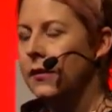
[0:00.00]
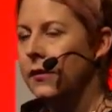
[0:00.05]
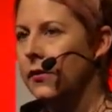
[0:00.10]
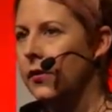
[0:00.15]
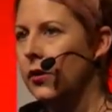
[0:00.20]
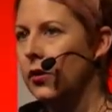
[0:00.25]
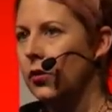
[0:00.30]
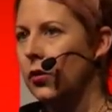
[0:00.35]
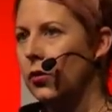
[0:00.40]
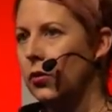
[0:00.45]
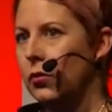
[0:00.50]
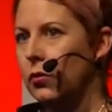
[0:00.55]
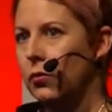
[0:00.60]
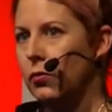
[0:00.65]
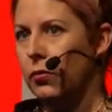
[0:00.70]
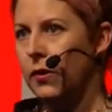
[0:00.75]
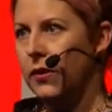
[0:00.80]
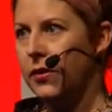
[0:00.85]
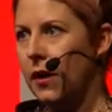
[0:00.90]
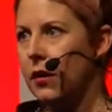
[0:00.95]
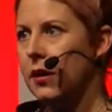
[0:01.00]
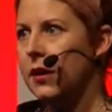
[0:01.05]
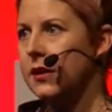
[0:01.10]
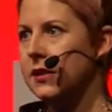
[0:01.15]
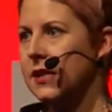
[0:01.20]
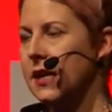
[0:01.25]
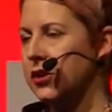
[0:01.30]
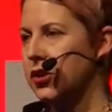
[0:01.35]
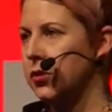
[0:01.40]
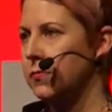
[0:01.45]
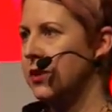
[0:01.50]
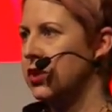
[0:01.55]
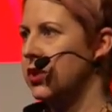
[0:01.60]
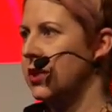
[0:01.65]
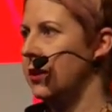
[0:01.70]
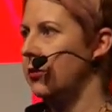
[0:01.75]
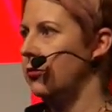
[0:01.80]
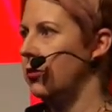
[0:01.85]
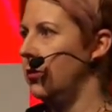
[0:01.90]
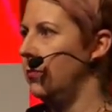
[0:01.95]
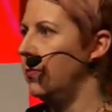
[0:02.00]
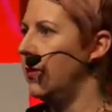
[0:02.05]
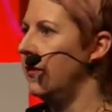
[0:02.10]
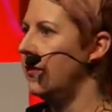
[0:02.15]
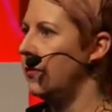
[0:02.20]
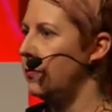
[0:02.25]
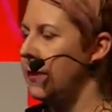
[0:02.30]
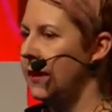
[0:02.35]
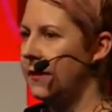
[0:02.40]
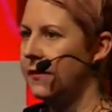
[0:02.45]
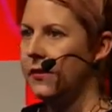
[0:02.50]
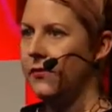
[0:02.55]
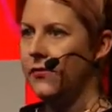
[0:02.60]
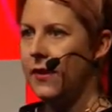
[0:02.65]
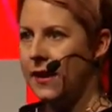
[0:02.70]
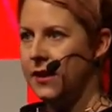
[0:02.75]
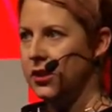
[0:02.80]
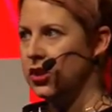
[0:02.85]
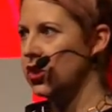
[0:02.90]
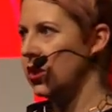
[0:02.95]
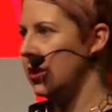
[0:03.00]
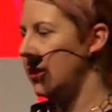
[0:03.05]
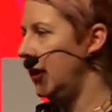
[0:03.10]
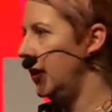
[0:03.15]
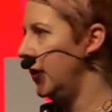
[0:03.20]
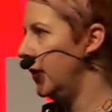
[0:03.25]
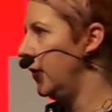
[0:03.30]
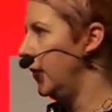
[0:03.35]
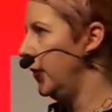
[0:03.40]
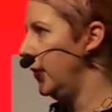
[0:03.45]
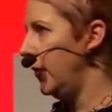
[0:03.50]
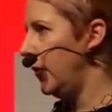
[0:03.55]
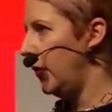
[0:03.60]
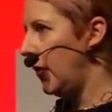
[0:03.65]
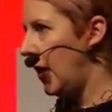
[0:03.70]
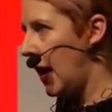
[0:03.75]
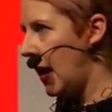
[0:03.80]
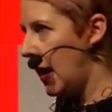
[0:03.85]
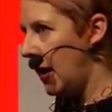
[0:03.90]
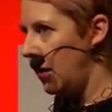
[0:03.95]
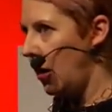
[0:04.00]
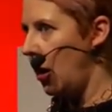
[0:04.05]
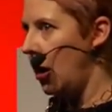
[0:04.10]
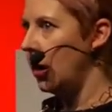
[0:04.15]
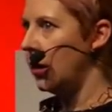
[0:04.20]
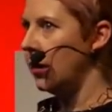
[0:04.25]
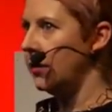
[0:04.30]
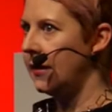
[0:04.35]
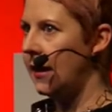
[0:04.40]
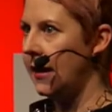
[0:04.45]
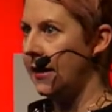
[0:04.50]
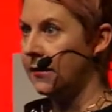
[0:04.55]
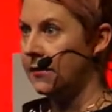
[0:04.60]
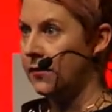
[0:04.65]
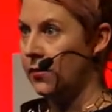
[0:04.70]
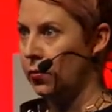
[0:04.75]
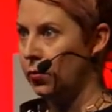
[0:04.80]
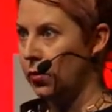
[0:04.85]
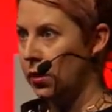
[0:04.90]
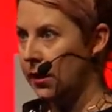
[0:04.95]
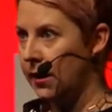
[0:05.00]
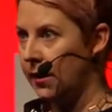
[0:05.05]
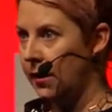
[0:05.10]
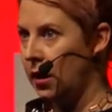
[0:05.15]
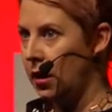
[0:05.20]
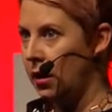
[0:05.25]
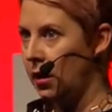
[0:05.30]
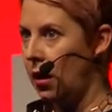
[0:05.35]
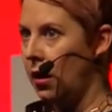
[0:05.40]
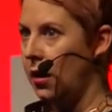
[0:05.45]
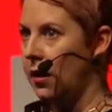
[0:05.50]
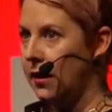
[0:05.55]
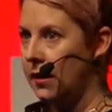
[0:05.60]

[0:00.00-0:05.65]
So, with Architecture Machine Group, this mix of engineers and architects working on